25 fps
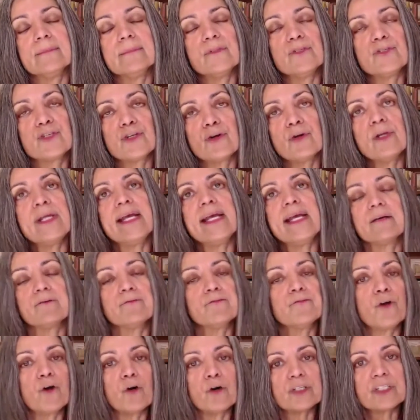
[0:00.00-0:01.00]
Julien,
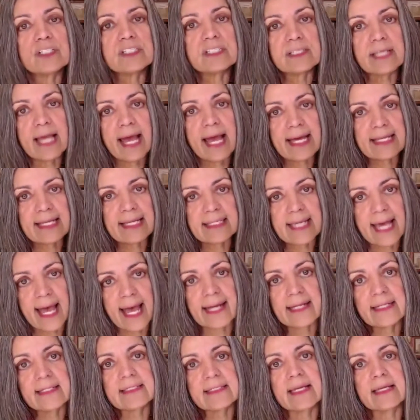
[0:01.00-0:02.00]
of course, has
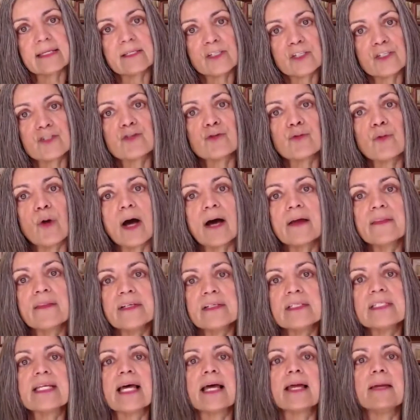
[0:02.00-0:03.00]
access to other
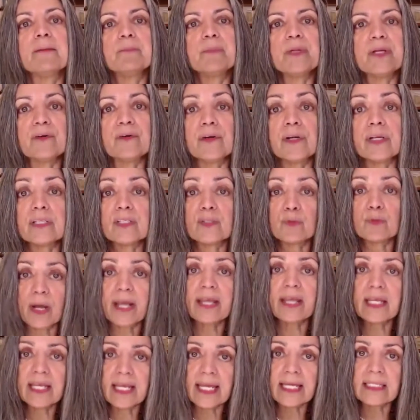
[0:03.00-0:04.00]
time periods where
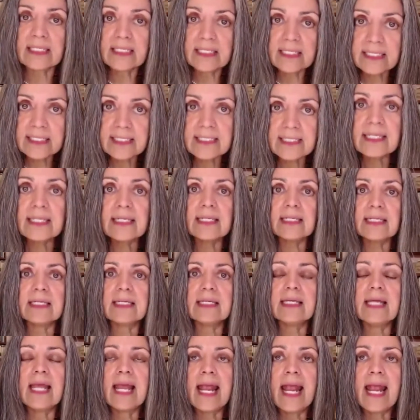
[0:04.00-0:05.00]
he can
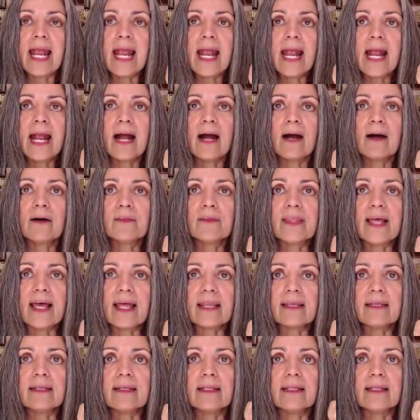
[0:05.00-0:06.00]
see that